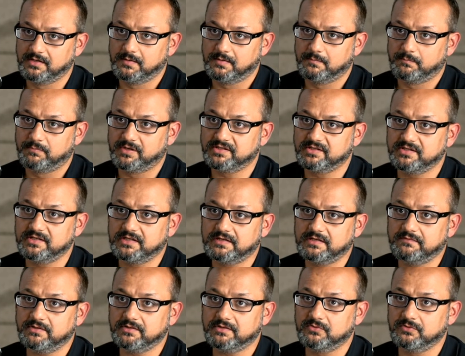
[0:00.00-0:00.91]
but they
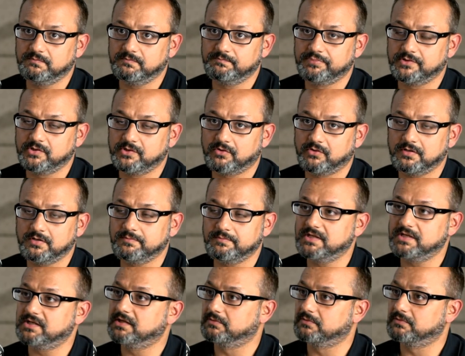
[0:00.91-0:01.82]
never go beyond
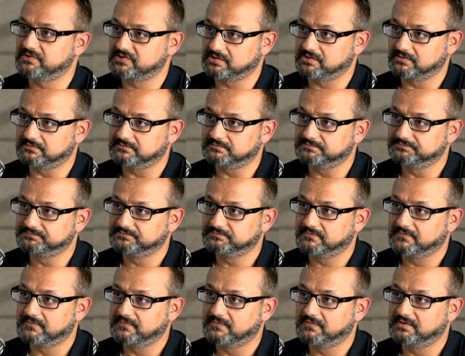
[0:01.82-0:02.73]
being innovation.
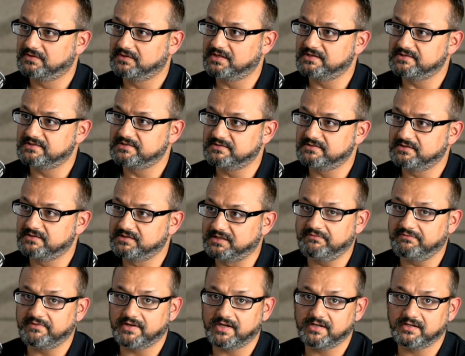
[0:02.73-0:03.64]
They
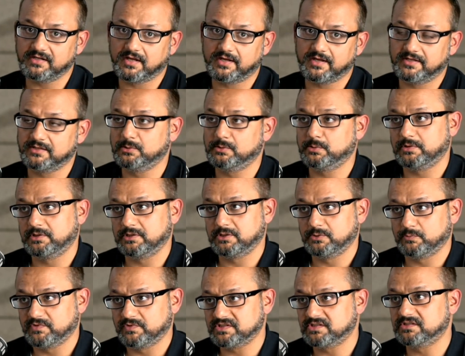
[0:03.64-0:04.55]
live and die in an
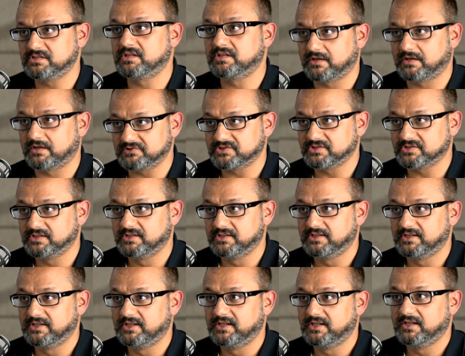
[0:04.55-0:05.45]
innovation garage.
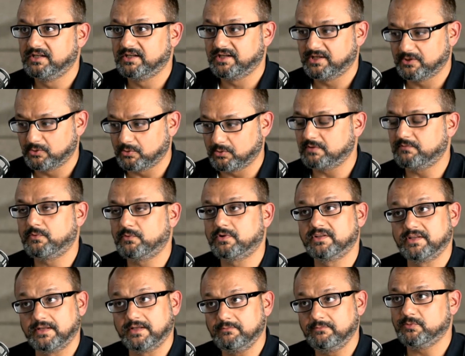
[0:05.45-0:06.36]
In order for
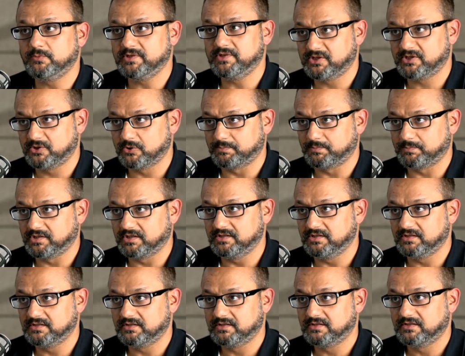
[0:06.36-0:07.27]
them to be
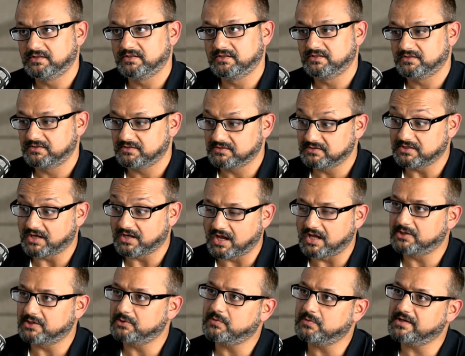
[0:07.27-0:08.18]
adopted, the
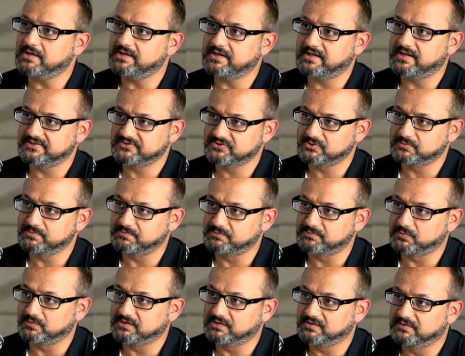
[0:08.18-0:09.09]
ROI has to be
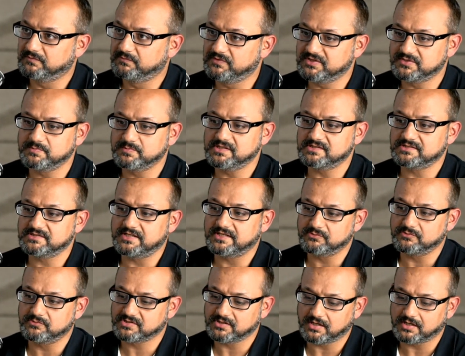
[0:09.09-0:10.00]
proven, which means like
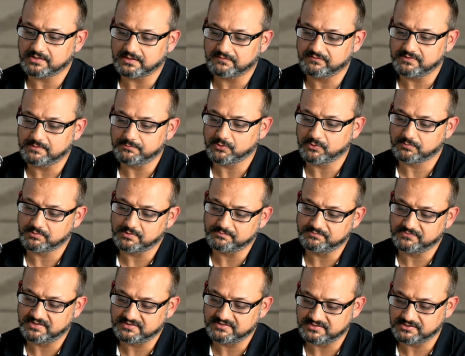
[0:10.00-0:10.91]
you start every
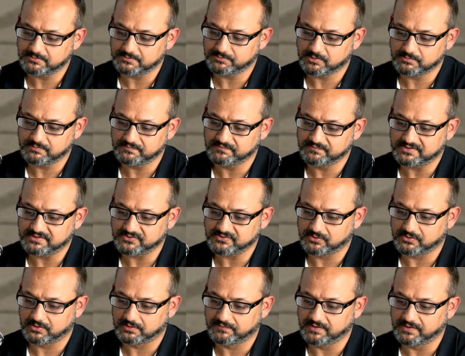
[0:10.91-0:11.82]
problem. This is a problem we are
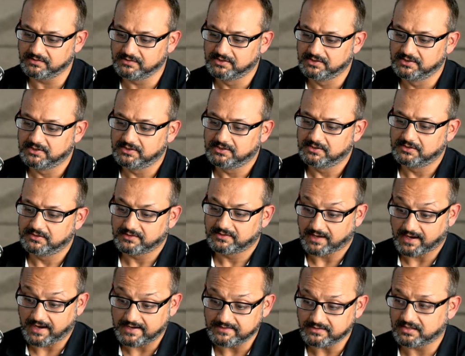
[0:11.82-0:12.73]
solving,
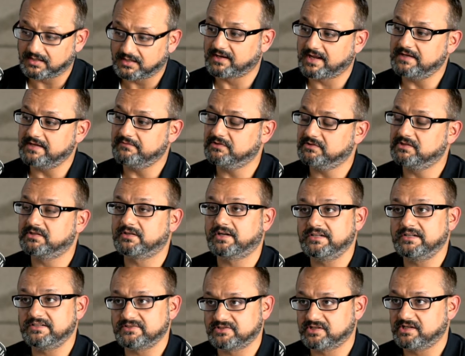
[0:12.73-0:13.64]
and align with the
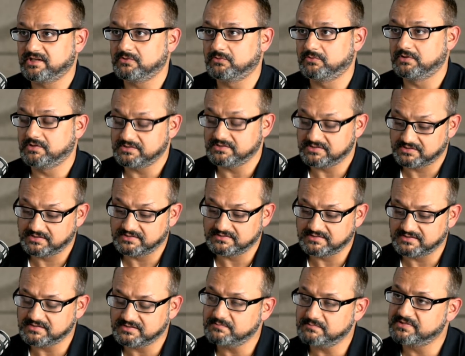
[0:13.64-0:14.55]
right stakeholders.
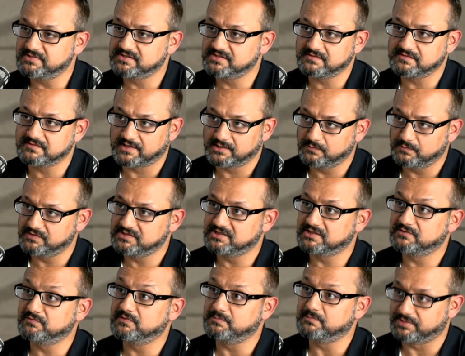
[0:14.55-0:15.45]
This is the business value which
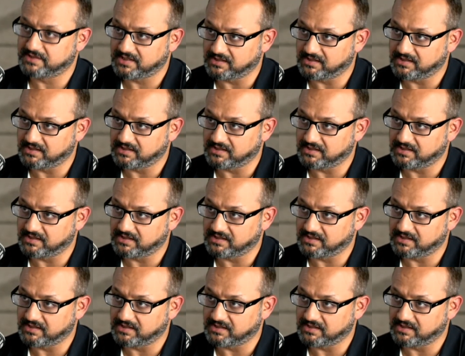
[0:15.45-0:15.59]
it will bring.